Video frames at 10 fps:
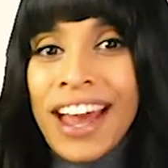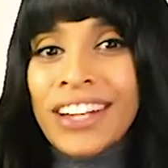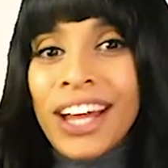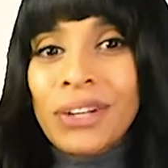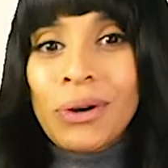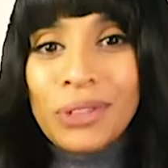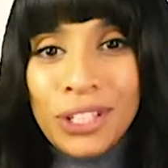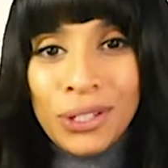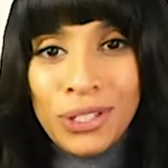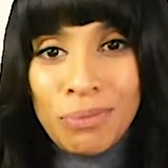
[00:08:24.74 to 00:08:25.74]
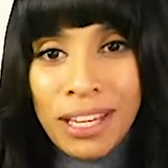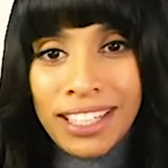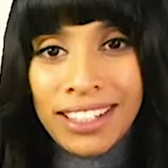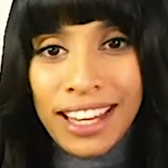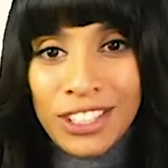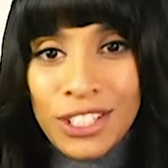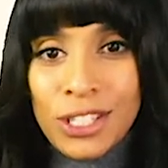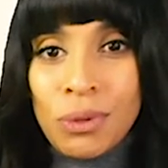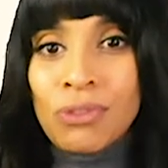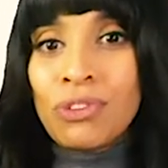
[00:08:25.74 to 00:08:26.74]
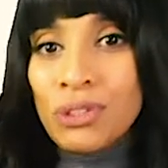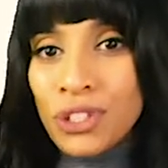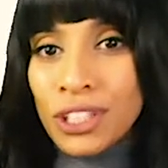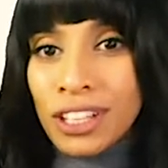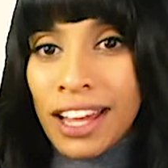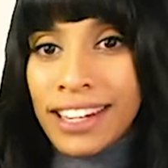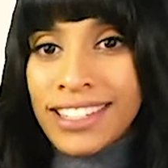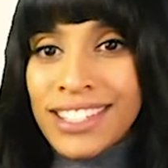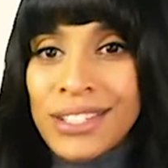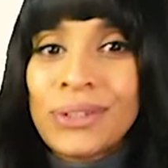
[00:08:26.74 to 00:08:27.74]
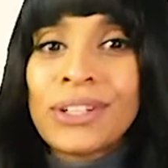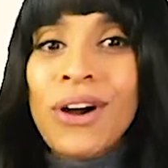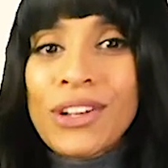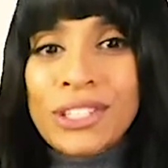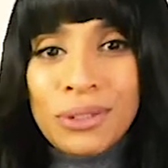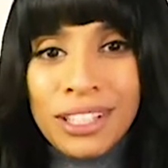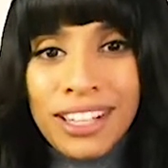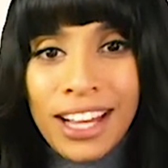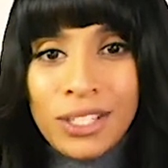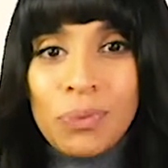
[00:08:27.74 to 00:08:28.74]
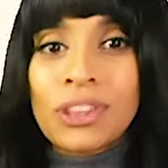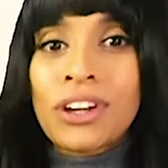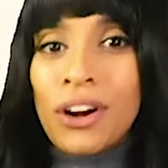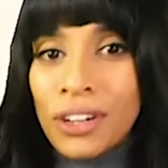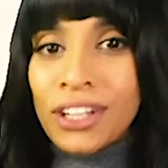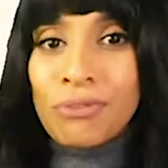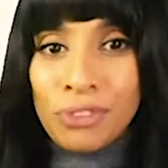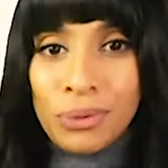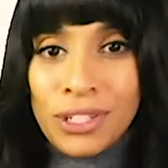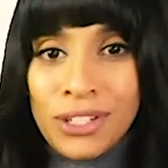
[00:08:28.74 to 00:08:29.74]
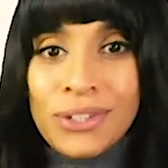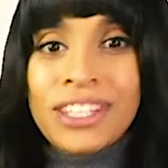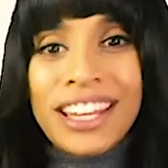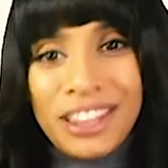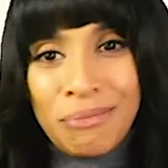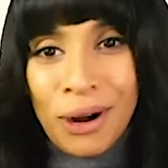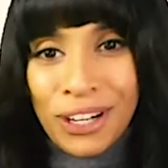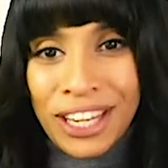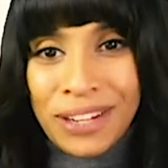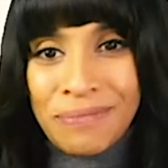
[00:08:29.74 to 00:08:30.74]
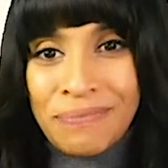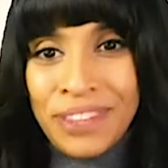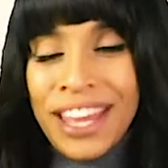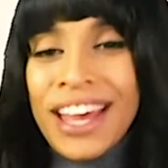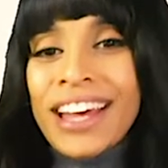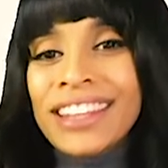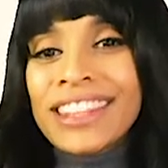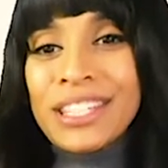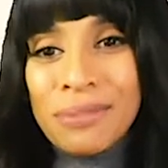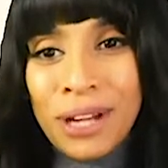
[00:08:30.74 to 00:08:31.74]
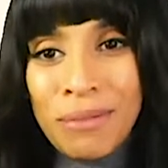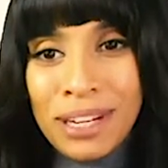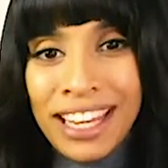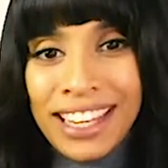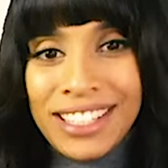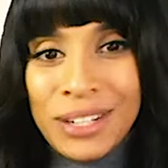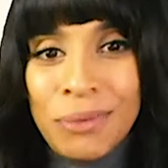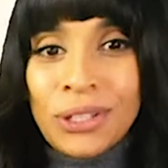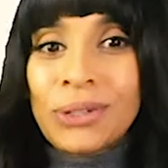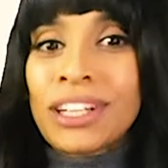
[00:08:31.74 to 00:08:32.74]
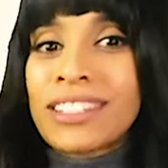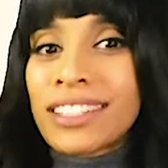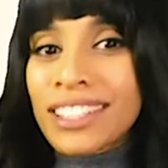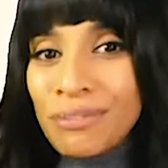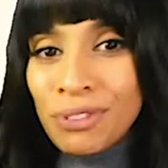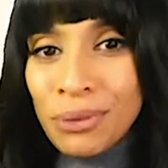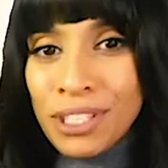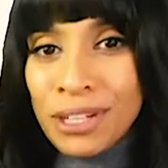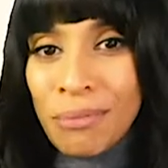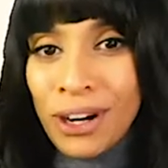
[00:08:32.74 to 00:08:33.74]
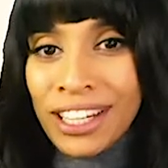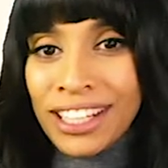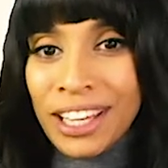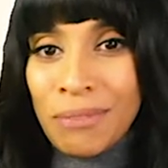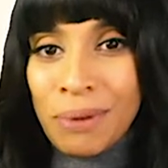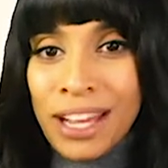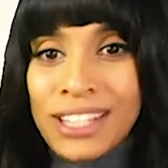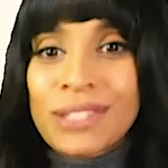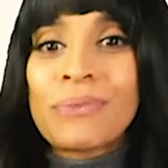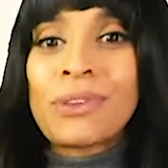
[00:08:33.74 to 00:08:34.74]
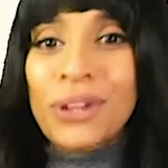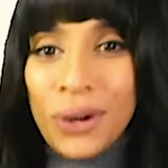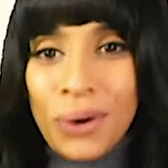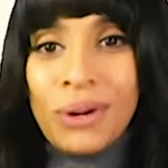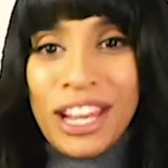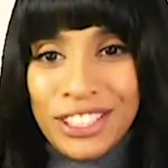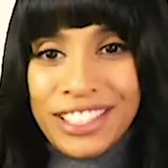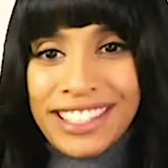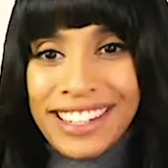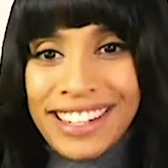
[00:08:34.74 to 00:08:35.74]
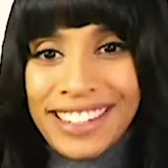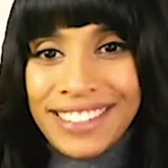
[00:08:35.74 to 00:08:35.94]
Not only could you make connections with future clients, you can also connect with current influencers in the market. This will come in handy when you conduct influencer marketing campaigns with your own agency.